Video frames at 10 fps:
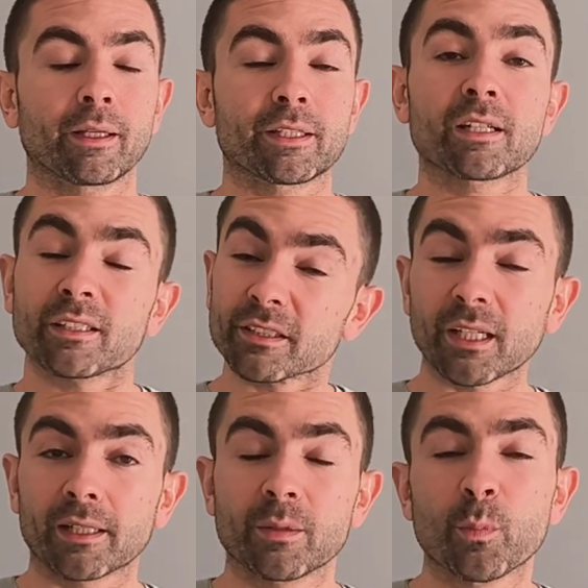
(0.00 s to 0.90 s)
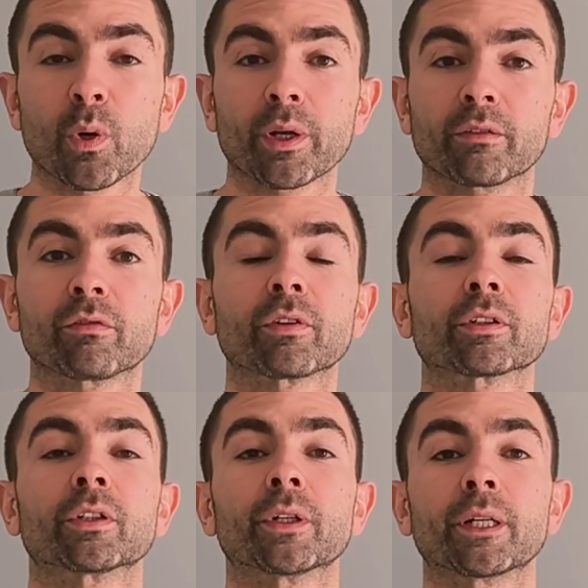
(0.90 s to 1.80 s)
it's just a starting point
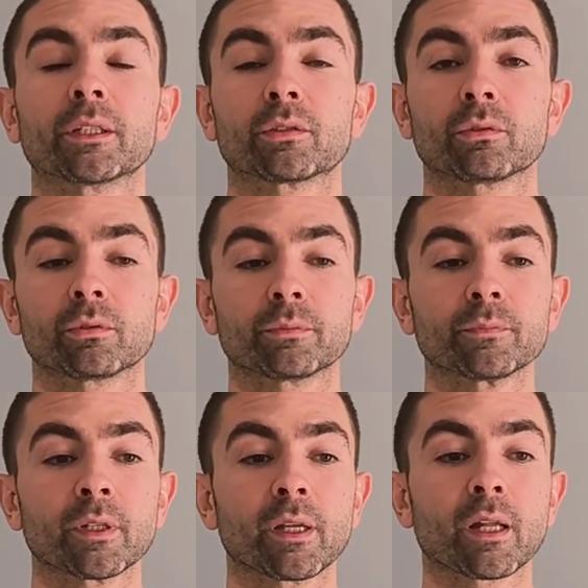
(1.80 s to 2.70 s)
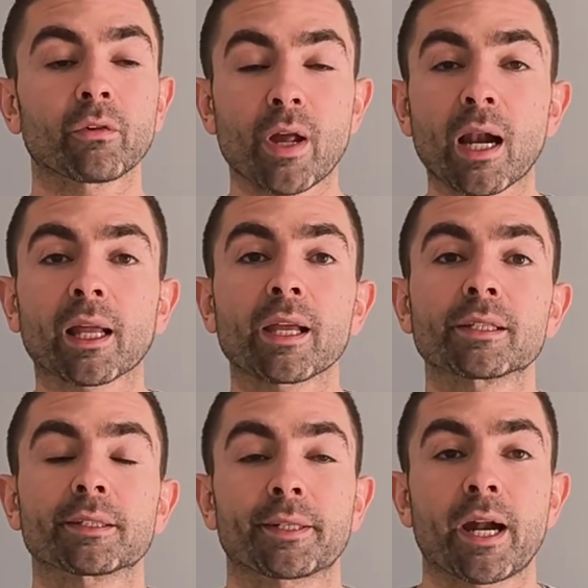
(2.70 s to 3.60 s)
for going to real
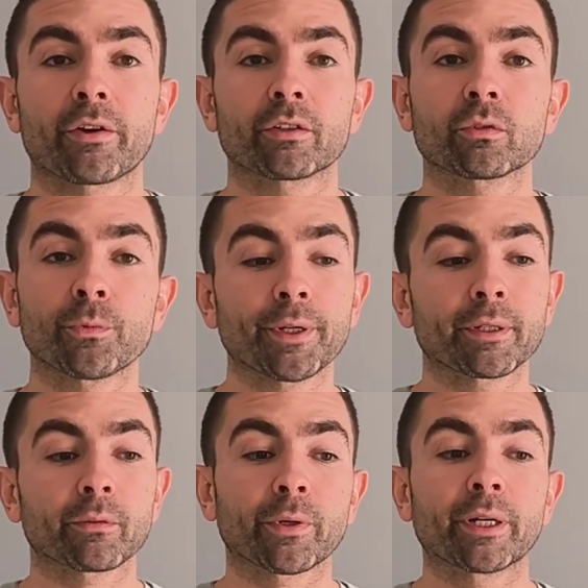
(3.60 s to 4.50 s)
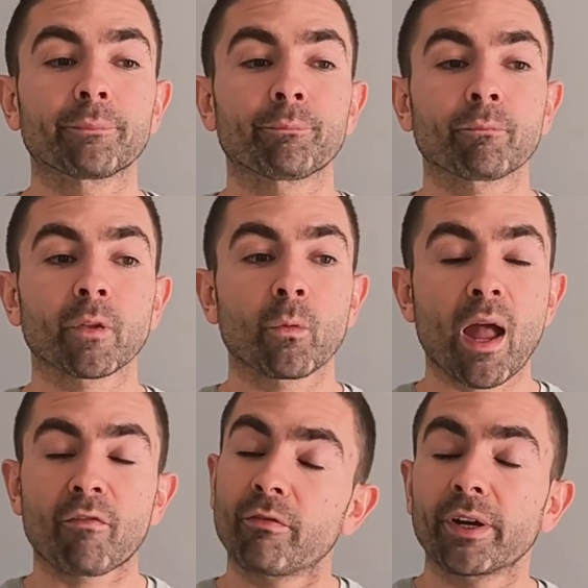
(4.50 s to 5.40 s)
case scenarios where we
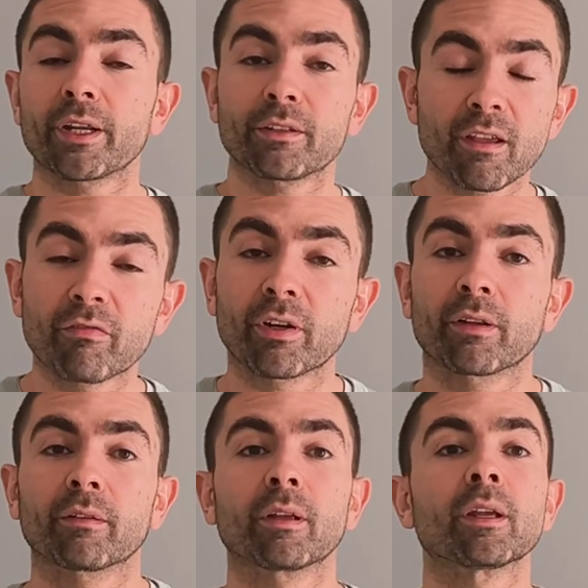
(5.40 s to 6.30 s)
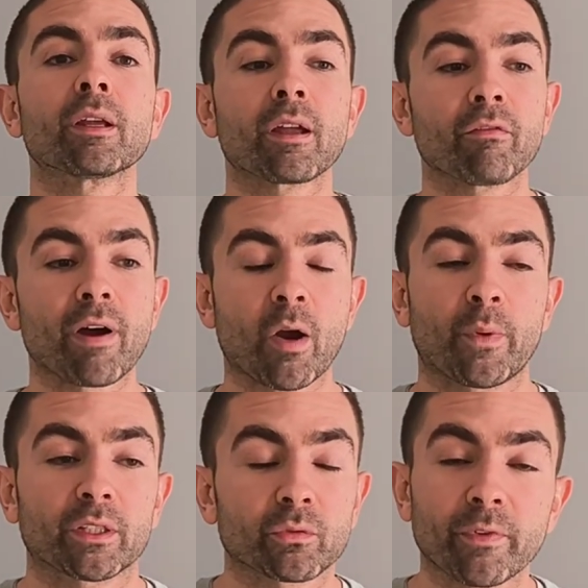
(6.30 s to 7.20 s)
have very different
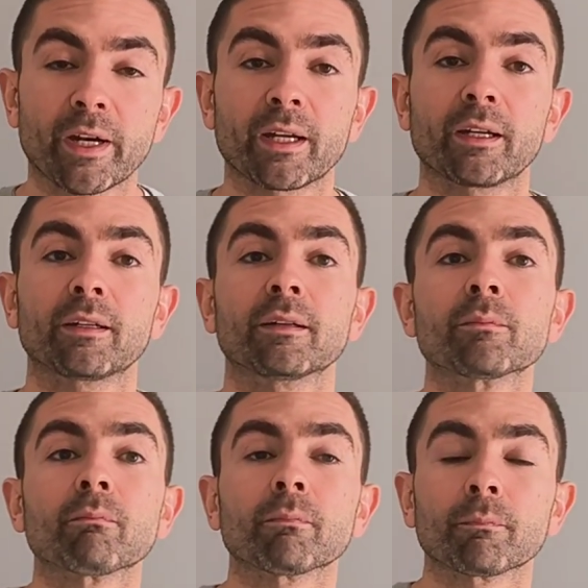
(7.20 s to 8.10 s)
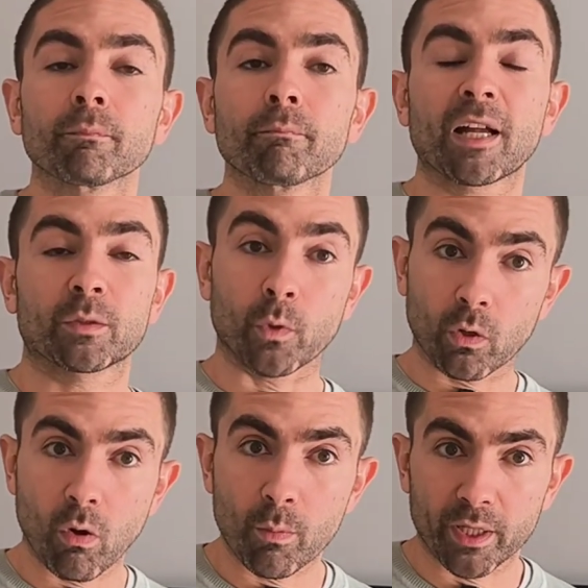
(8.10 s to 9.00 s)
environments, very much
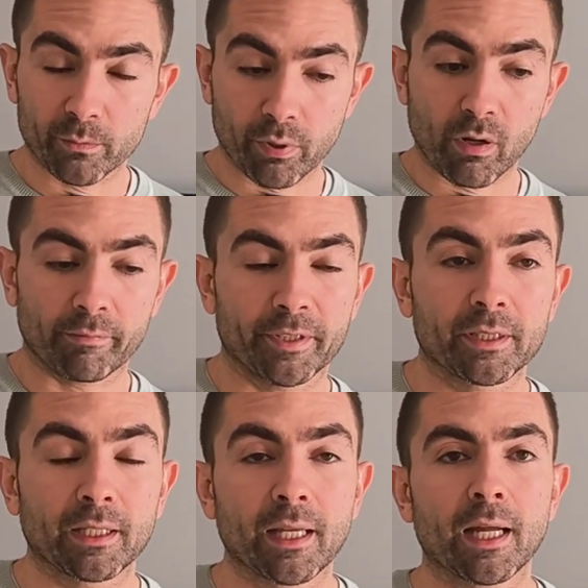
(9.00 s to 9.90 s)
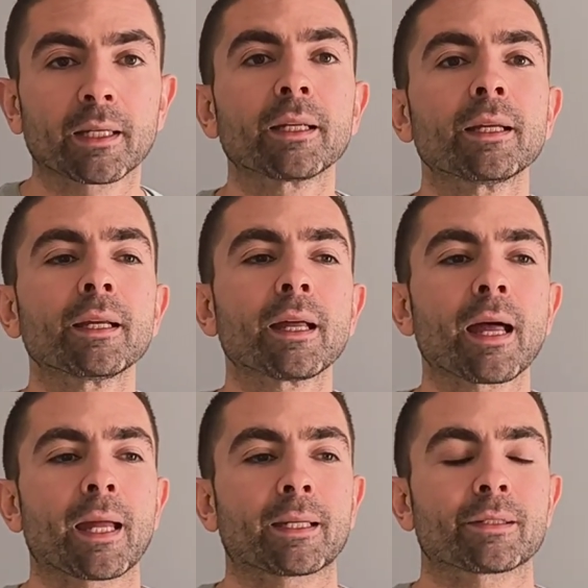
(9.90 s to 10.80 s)
more complex problems than that,
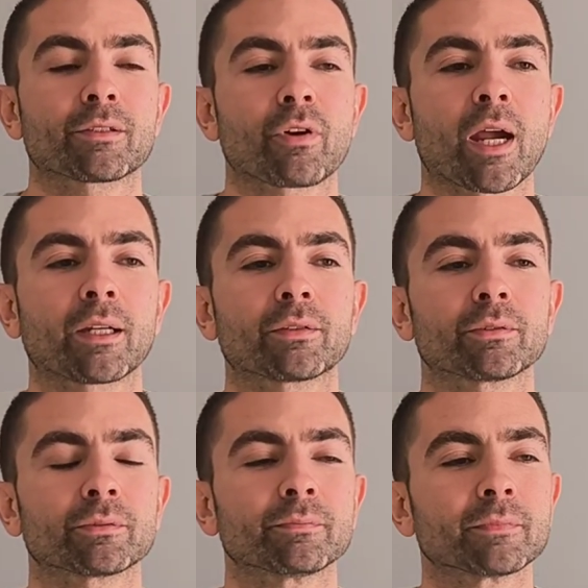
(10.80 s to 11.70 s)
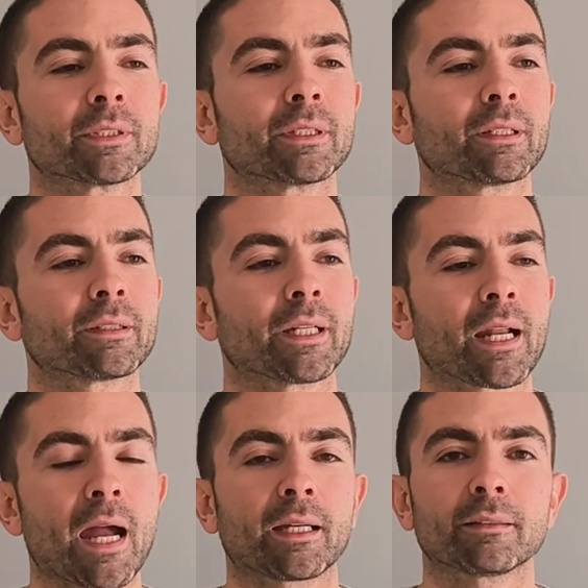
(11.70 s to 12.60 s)
and trying to
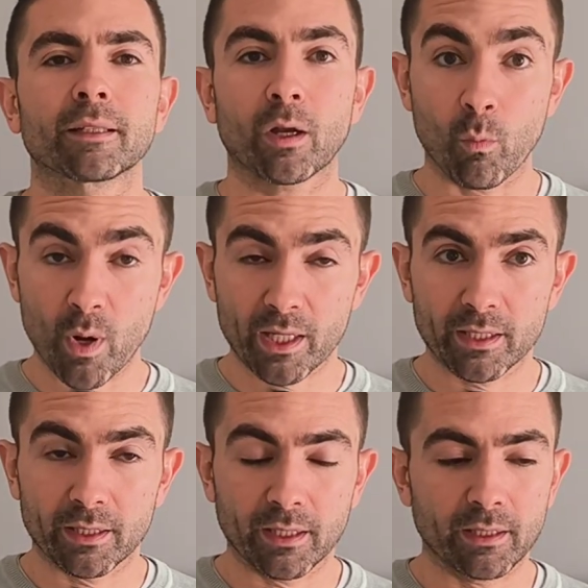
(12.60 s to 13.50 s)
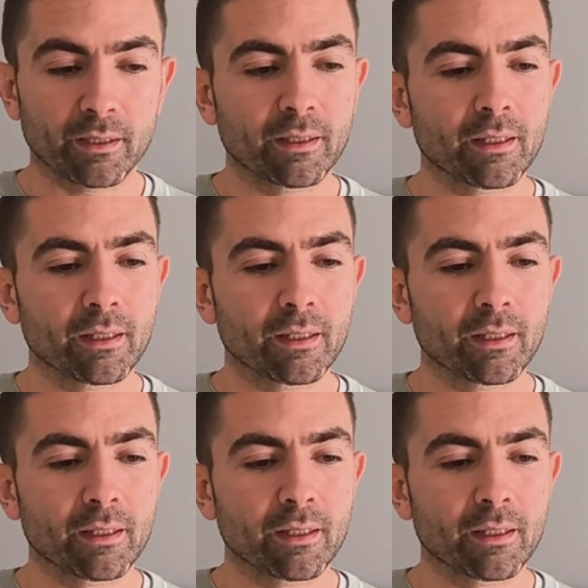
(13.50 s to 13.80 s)
deny the complexity